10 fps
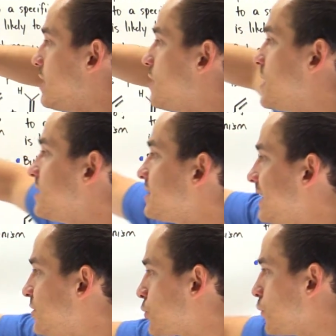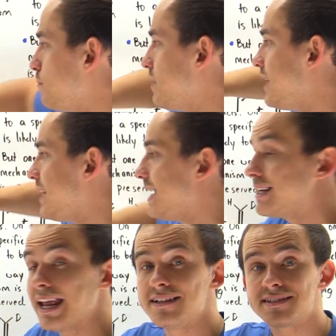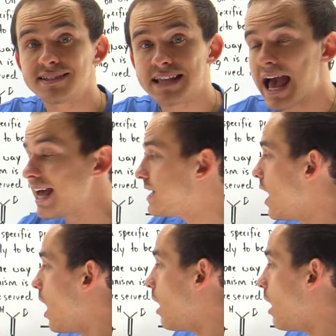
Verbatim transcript: instead